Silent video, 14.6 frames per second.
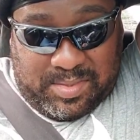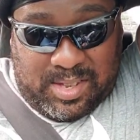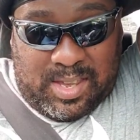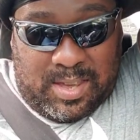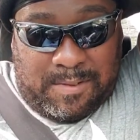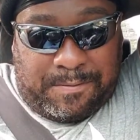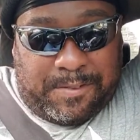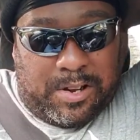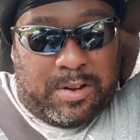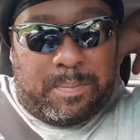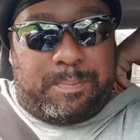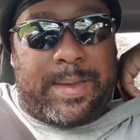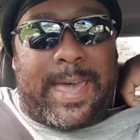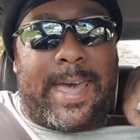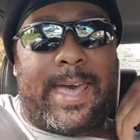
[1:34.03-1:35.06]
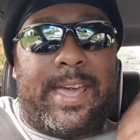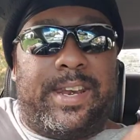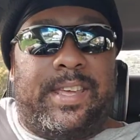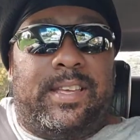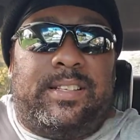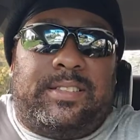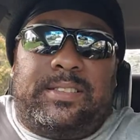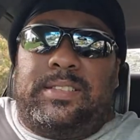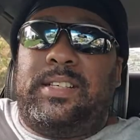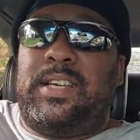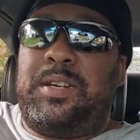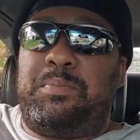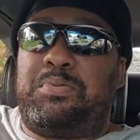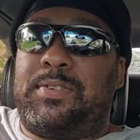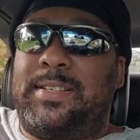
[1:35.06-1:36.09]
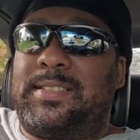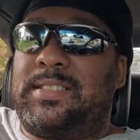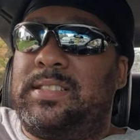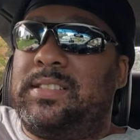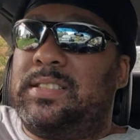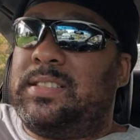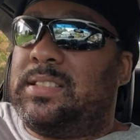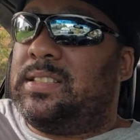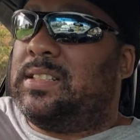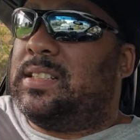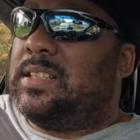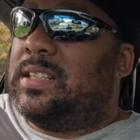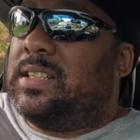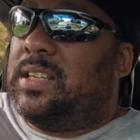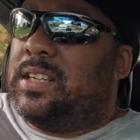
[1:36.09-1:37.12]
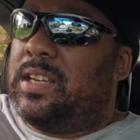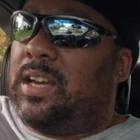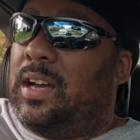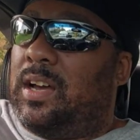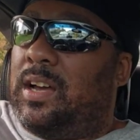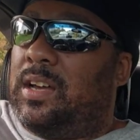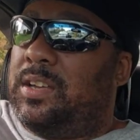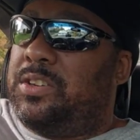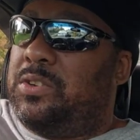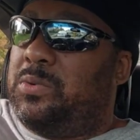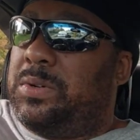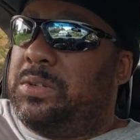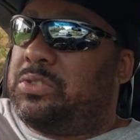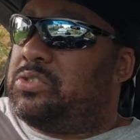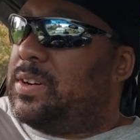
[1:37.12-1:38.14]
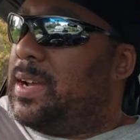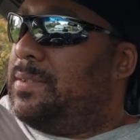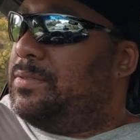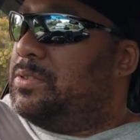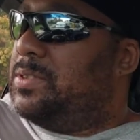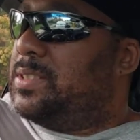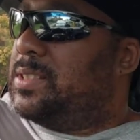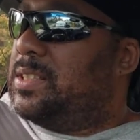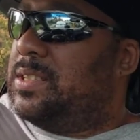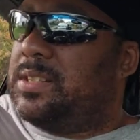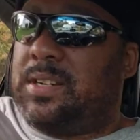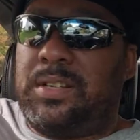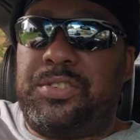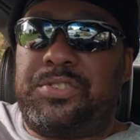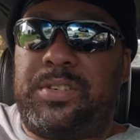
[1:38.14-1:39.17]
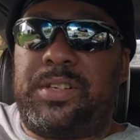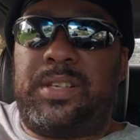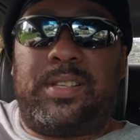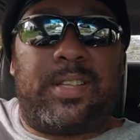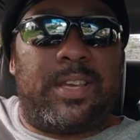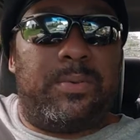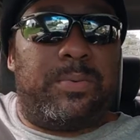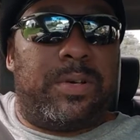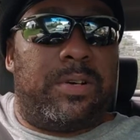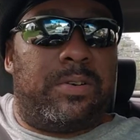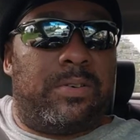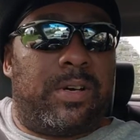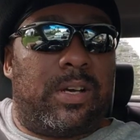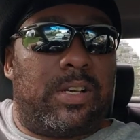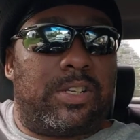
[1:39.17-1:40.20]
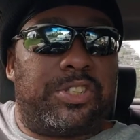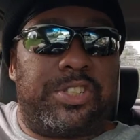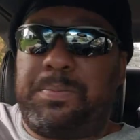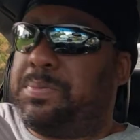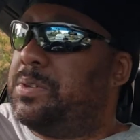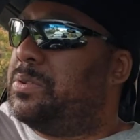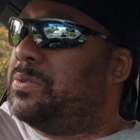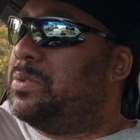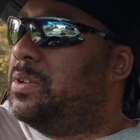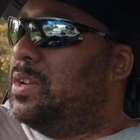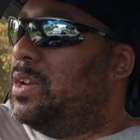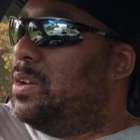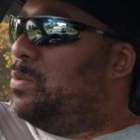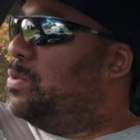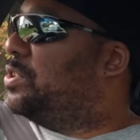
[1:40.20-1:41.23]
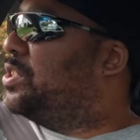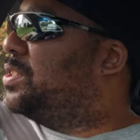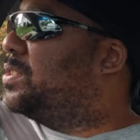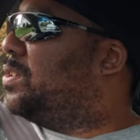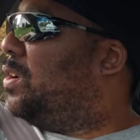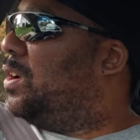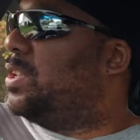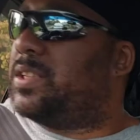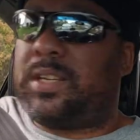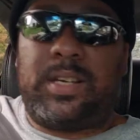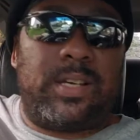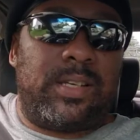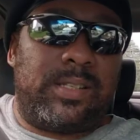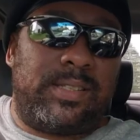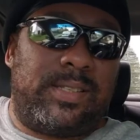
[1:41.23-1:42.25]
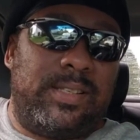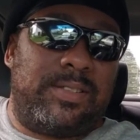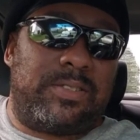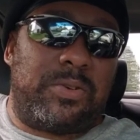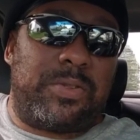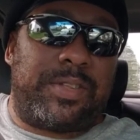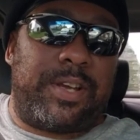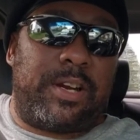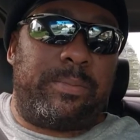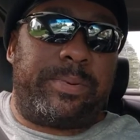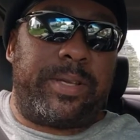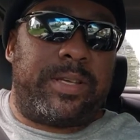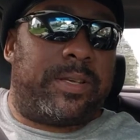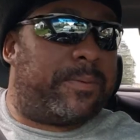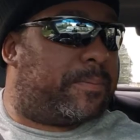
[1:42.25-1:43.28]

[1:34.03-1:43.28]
if you're bad in prison, uh, you will travel and see the country. They will uh, ship you, which is called uh, diesel therapy,